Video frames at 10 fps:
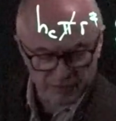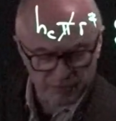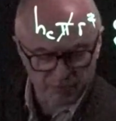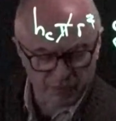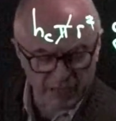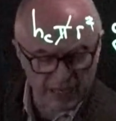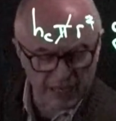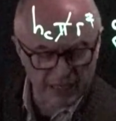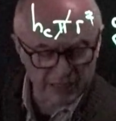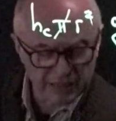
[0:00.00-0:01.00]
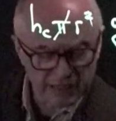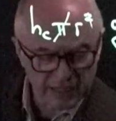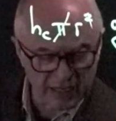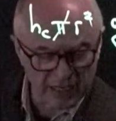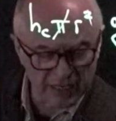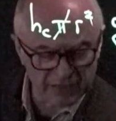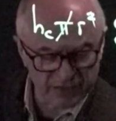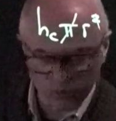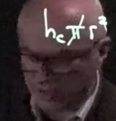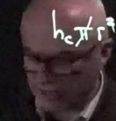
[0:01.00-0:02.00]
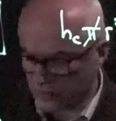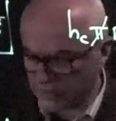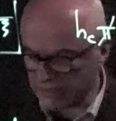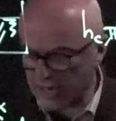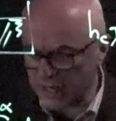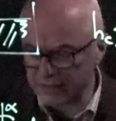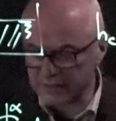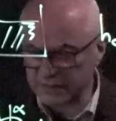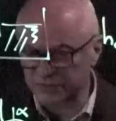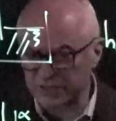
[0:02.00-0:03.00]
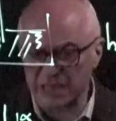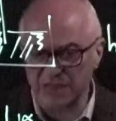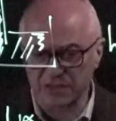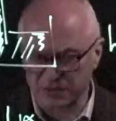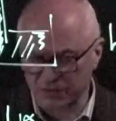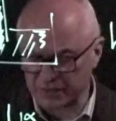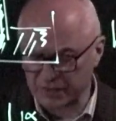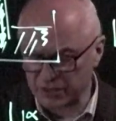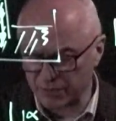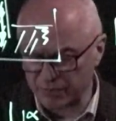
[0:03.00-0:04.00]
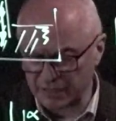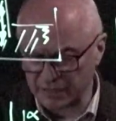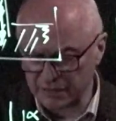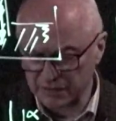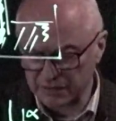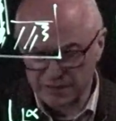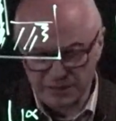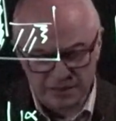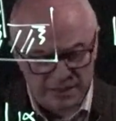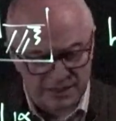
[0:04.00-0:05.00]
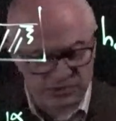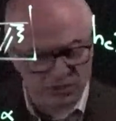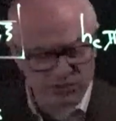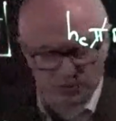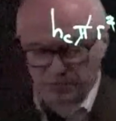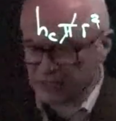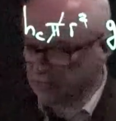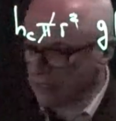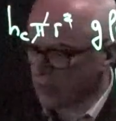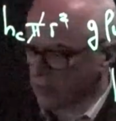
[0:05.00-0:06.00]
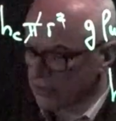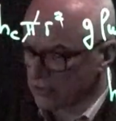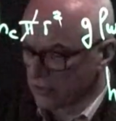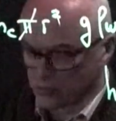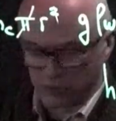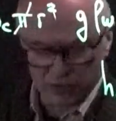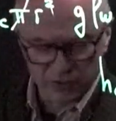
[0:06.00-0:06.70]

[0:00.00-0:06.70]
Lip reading: pi r squared, where r is the radius of the droplet, is going to be equal to